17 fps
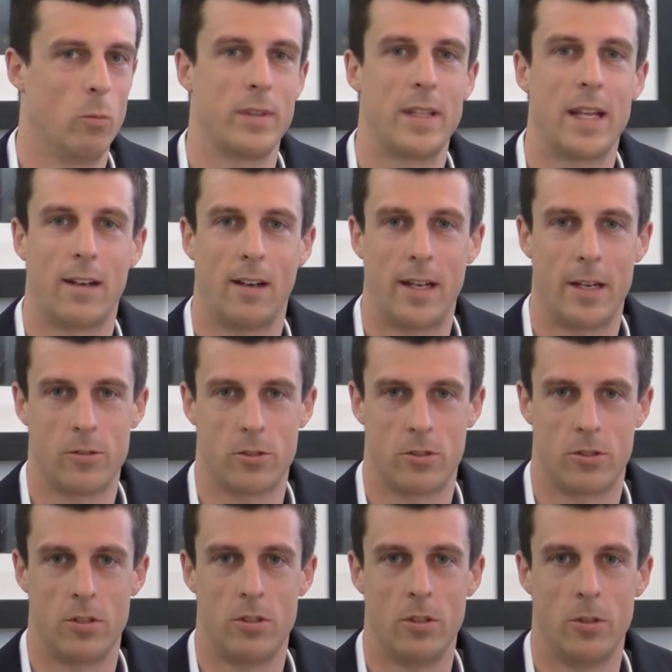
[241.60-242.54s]
What that allows
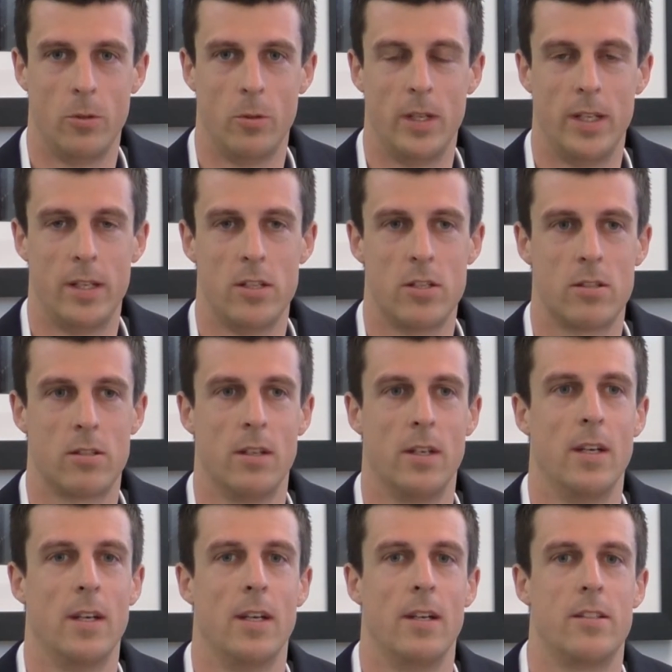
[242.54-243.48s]
us to do
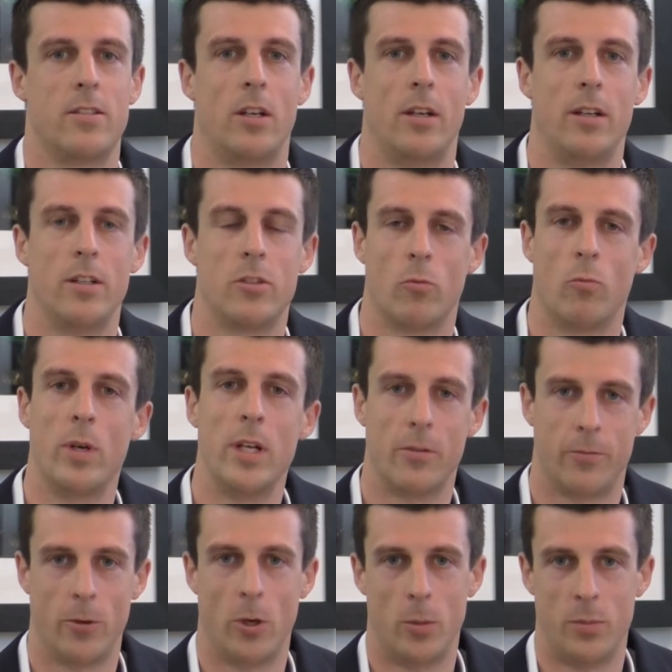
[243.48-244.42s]
is to
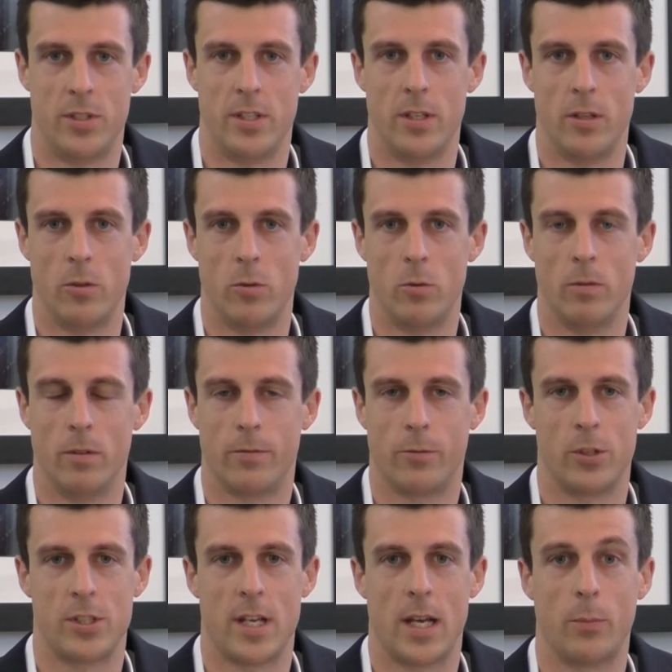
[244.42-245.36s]
reaffirm to you,
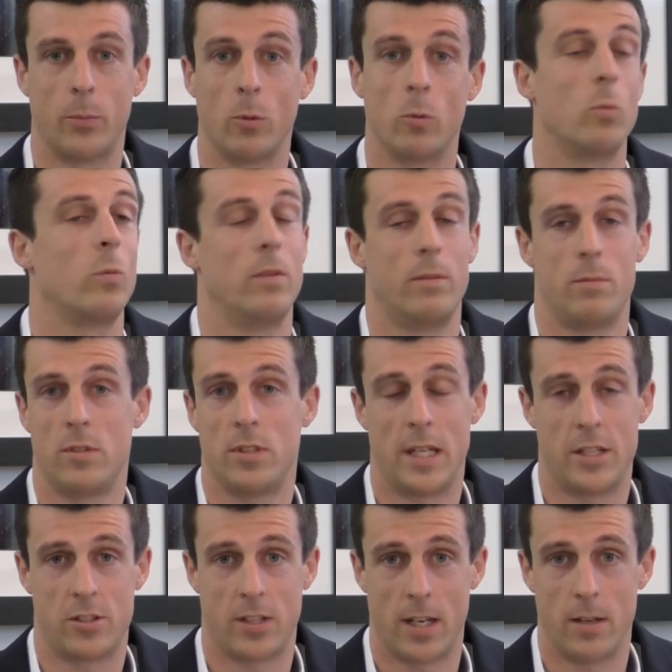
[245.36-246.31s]
for example,
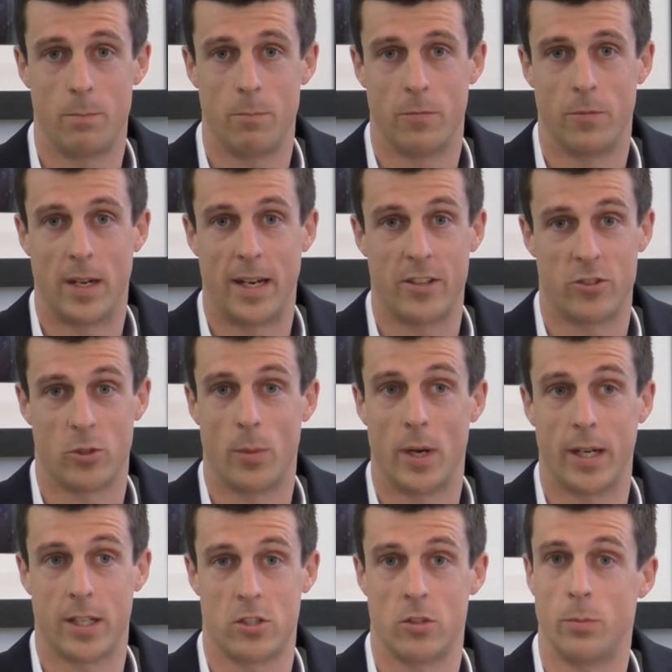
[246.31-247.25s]
let's say financial
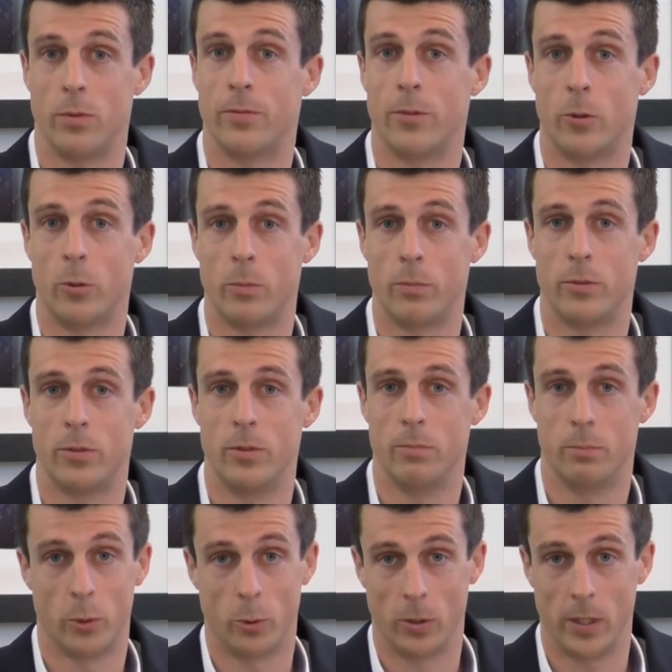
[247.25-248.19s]
markets have performed
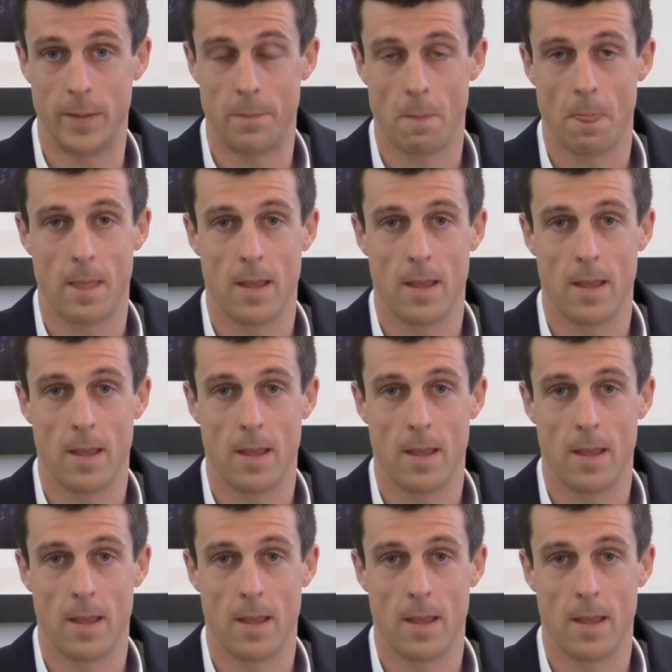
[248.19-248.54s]
poorly.